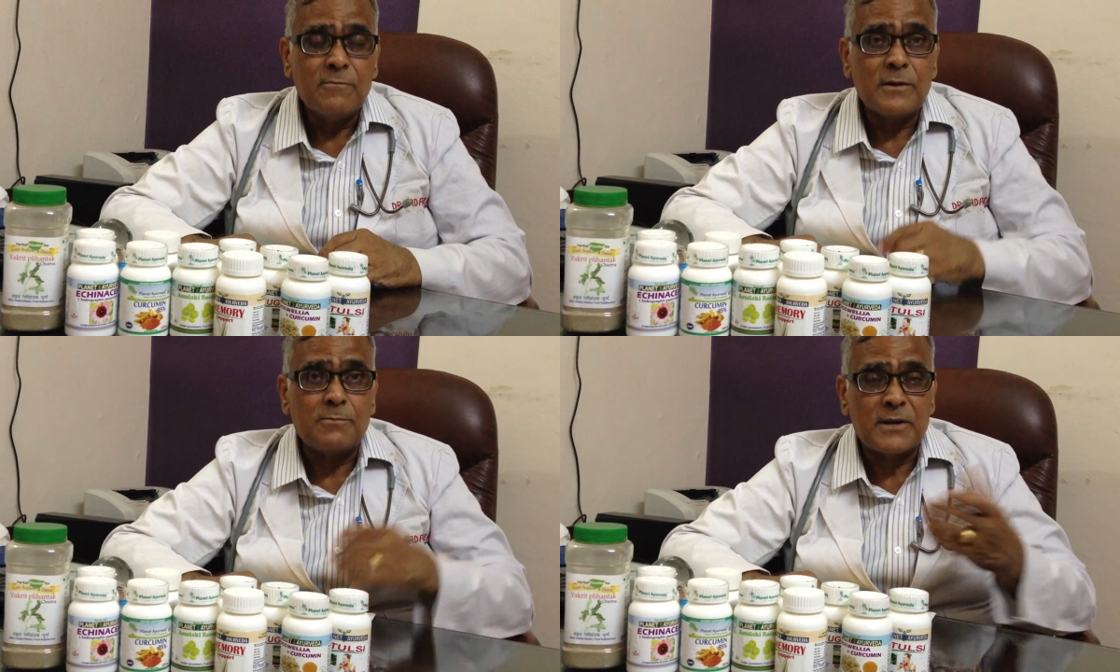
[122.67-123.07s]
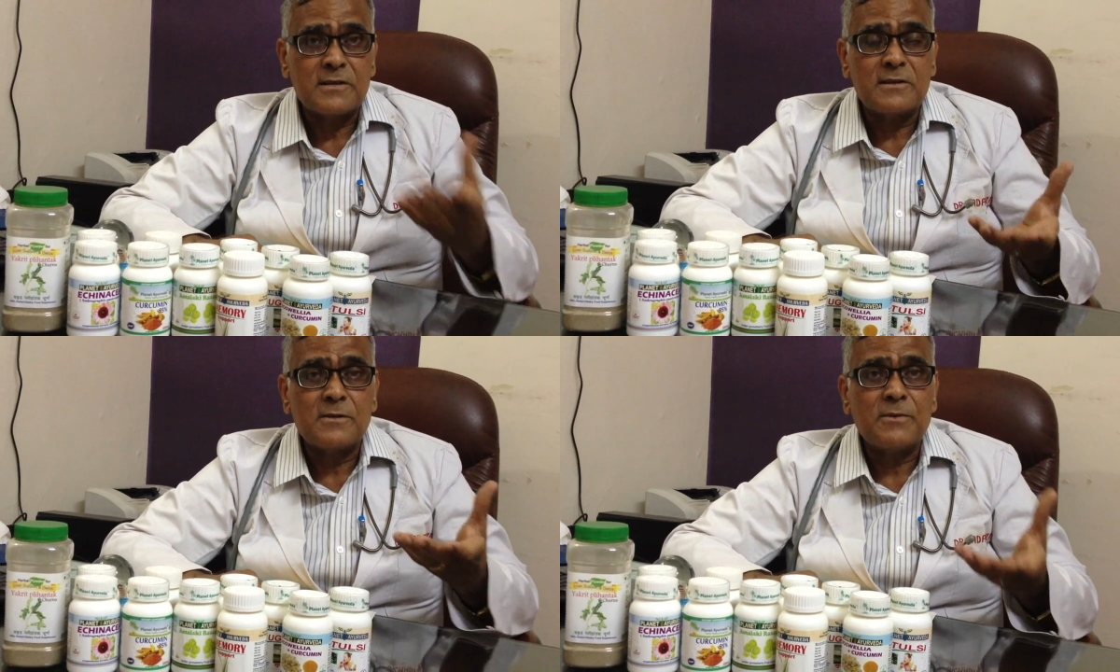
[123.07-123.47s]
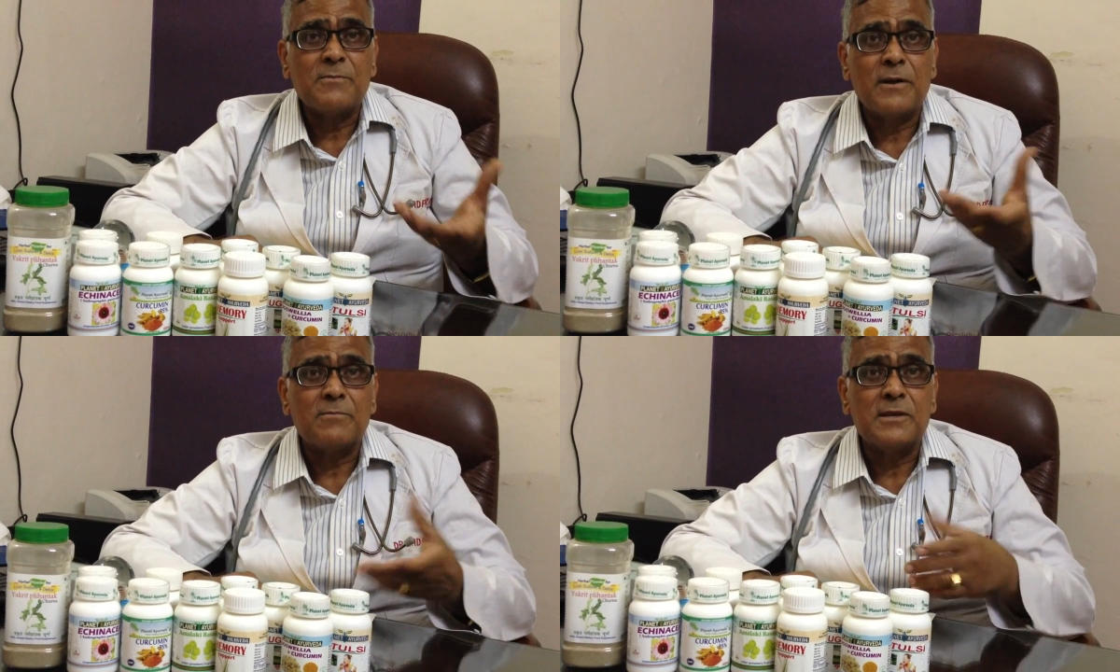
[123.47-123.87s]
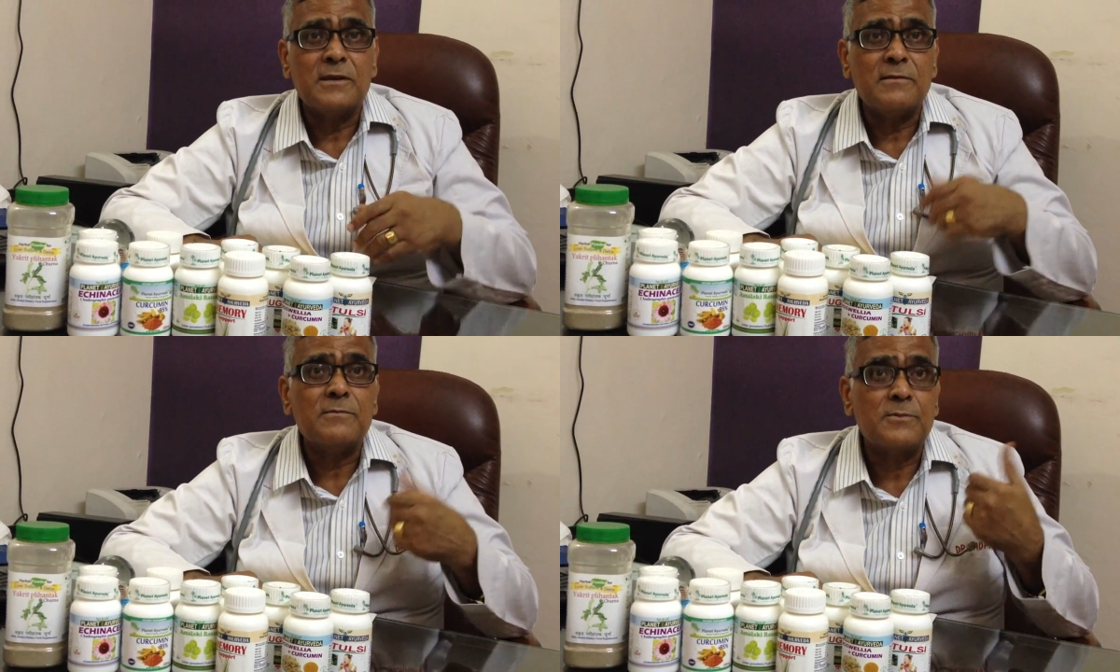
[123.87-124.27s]
the person suffering from
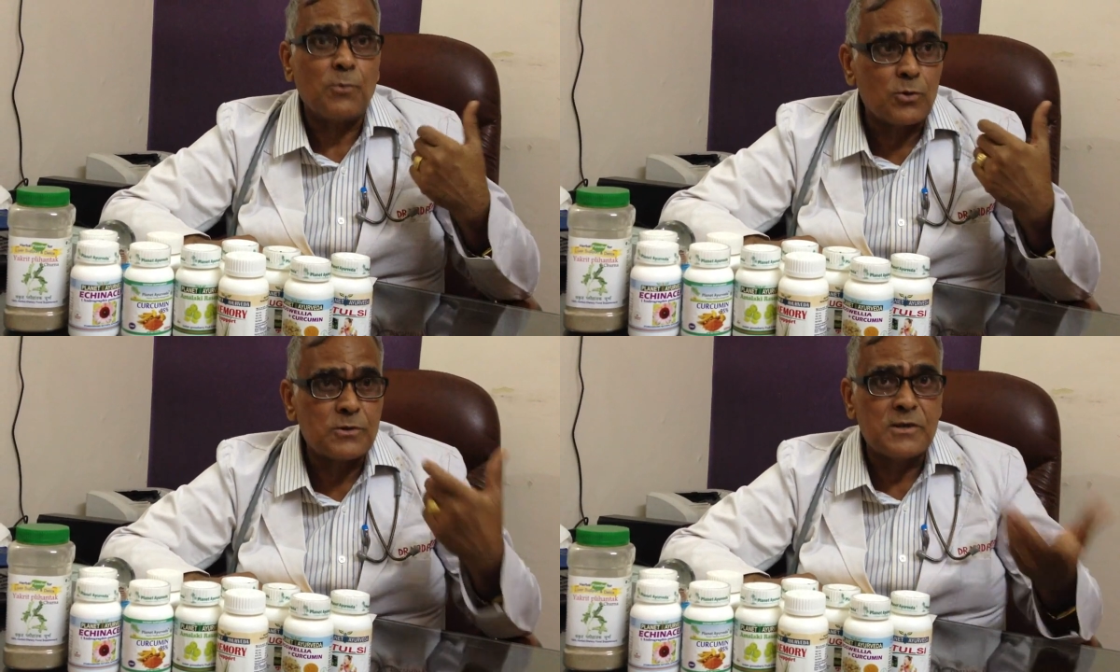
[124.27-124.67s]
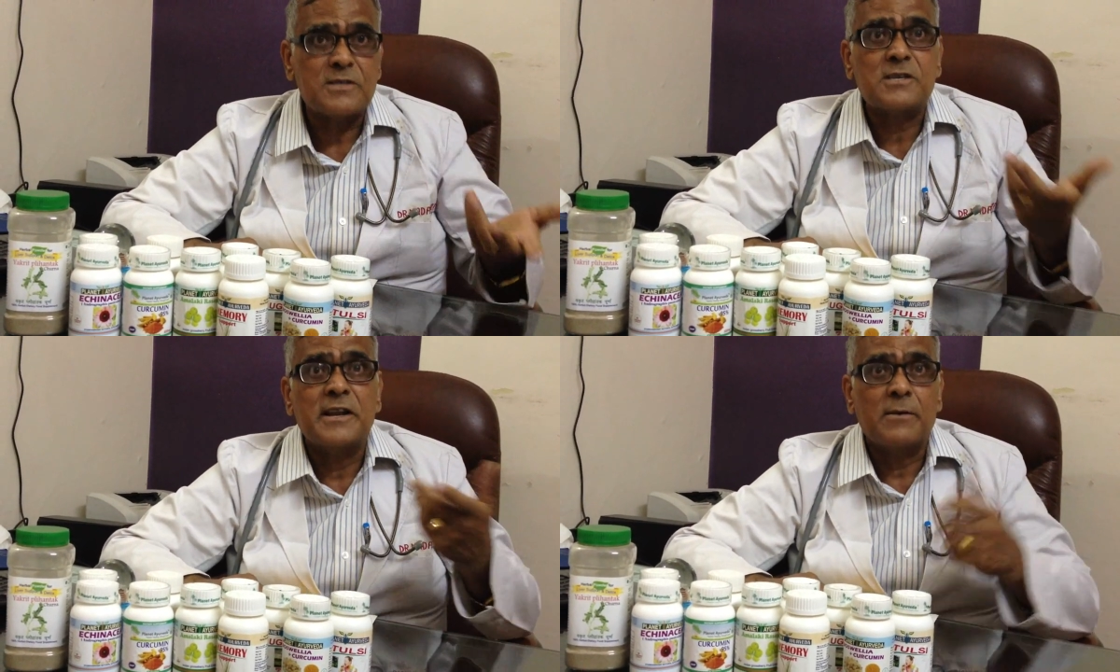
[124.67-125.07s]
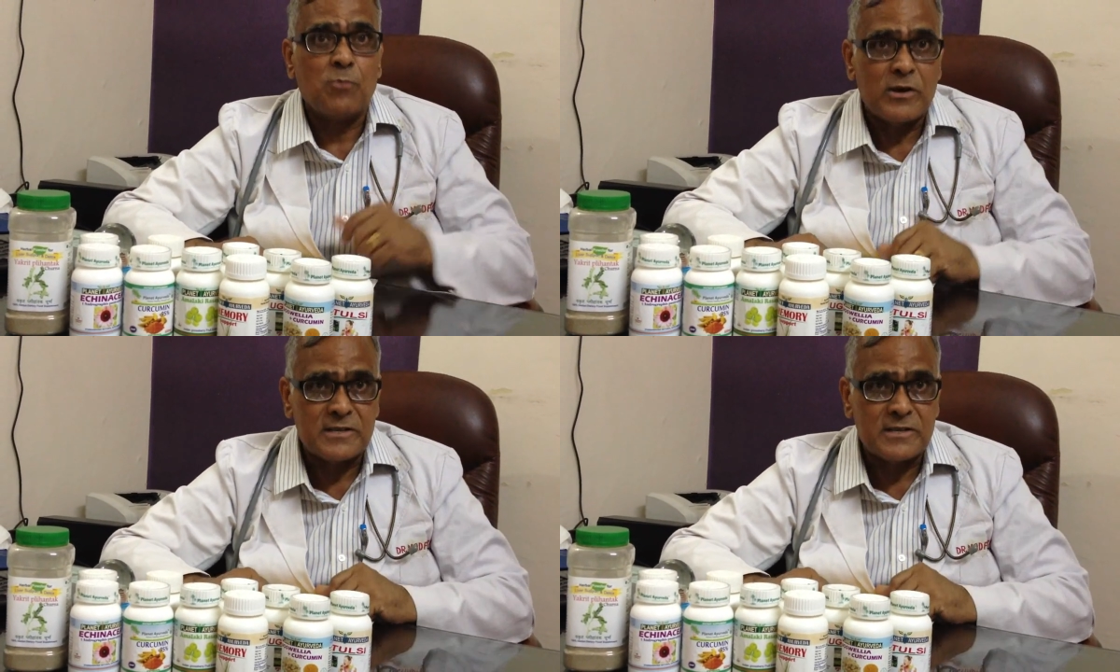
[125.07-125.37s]
the supposed snake